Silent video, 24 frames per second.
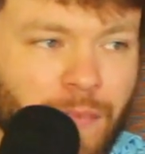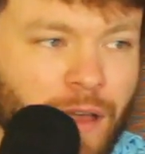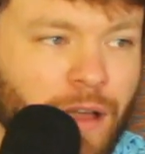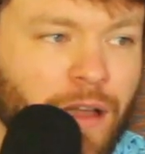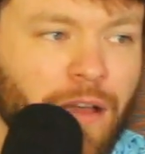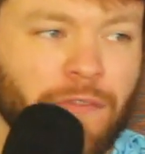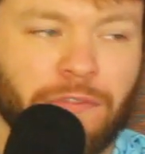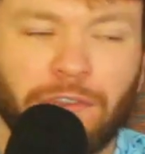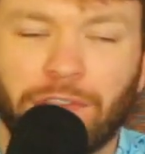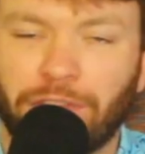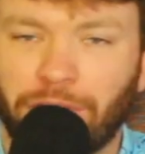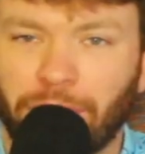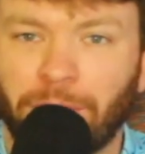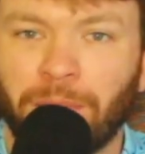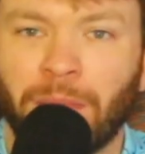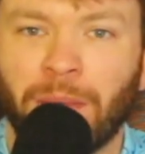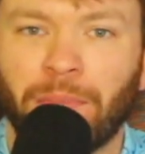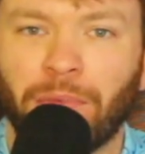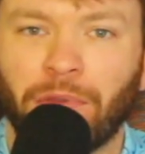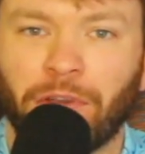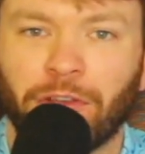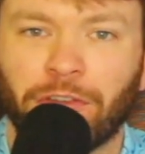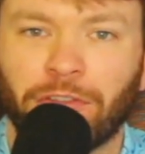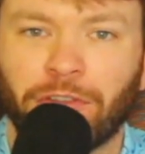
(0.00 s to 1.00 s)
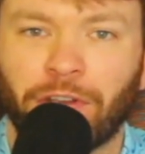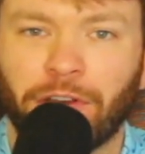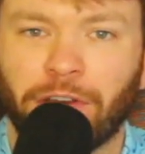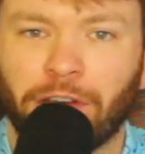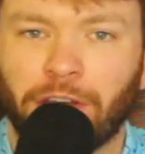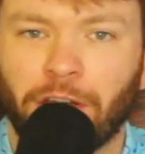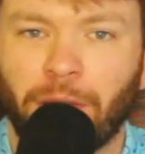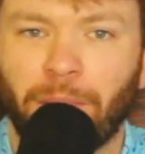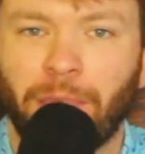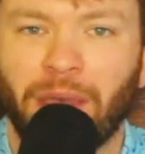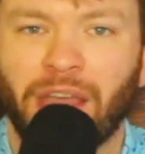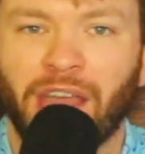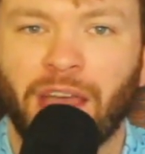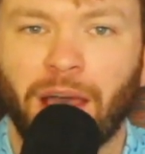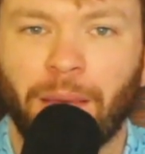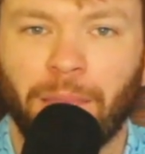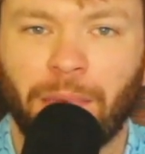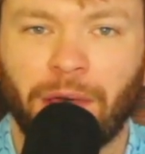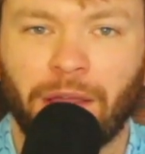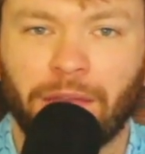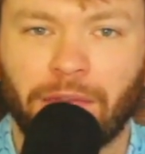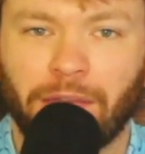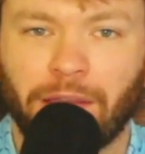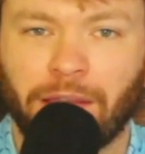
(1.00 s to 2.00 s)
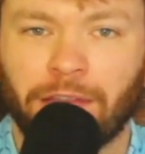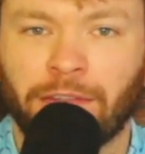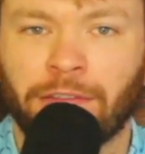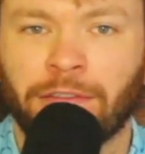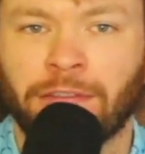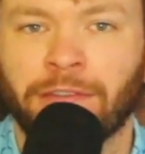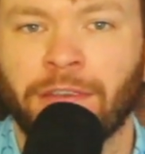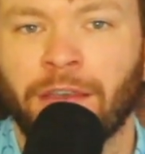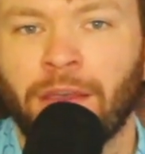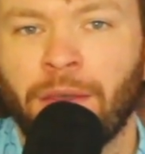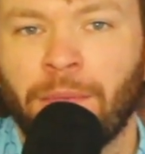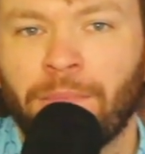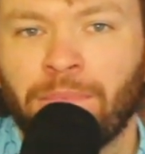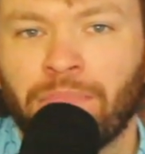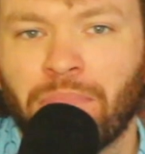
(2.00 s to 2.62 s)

obviously people are starting to pick up on this.